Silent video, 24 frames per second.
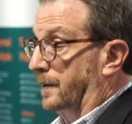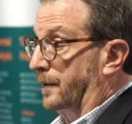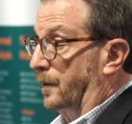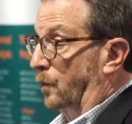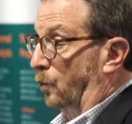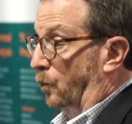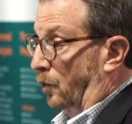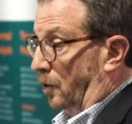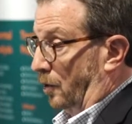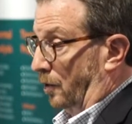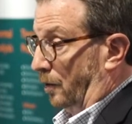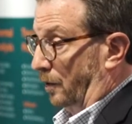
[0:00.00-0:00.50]
in the
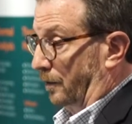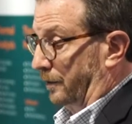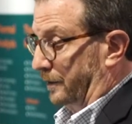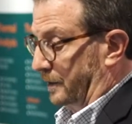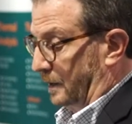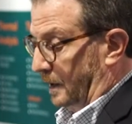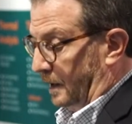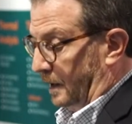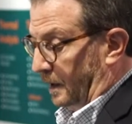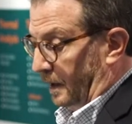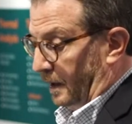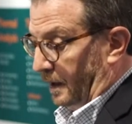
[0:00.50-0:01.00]
World.
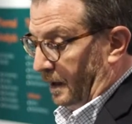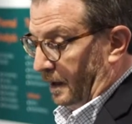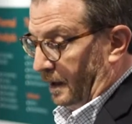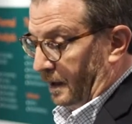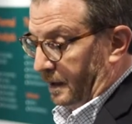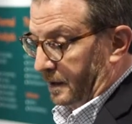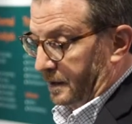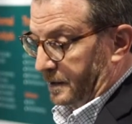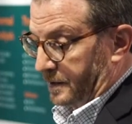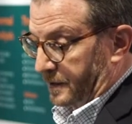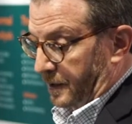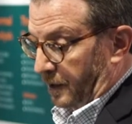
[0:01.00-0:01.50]

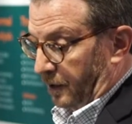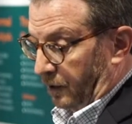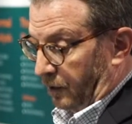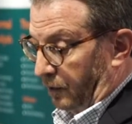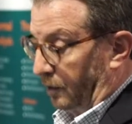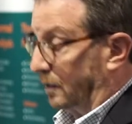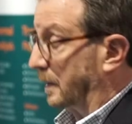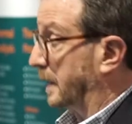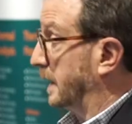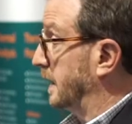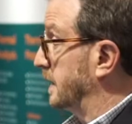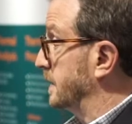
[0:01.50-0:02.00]
So
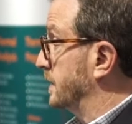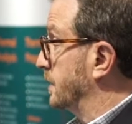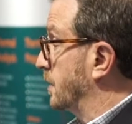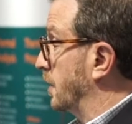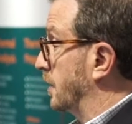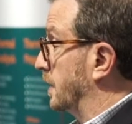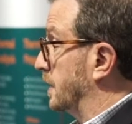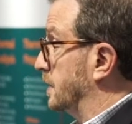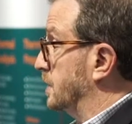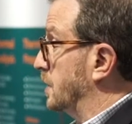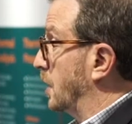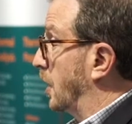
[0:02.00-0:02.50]
he's going to
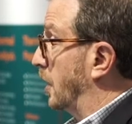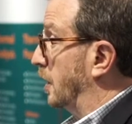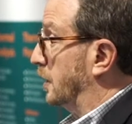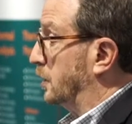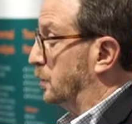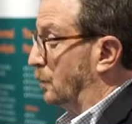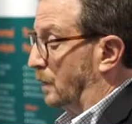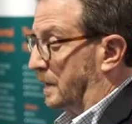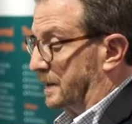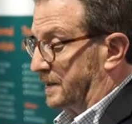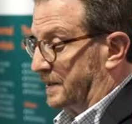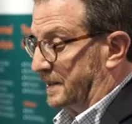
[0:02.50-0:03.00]
talk to
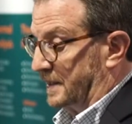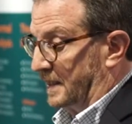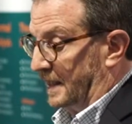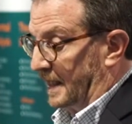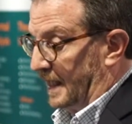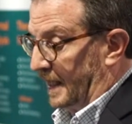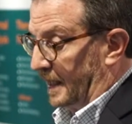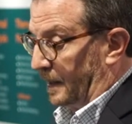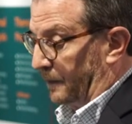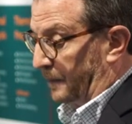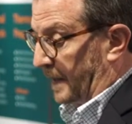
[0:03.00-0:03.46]
us today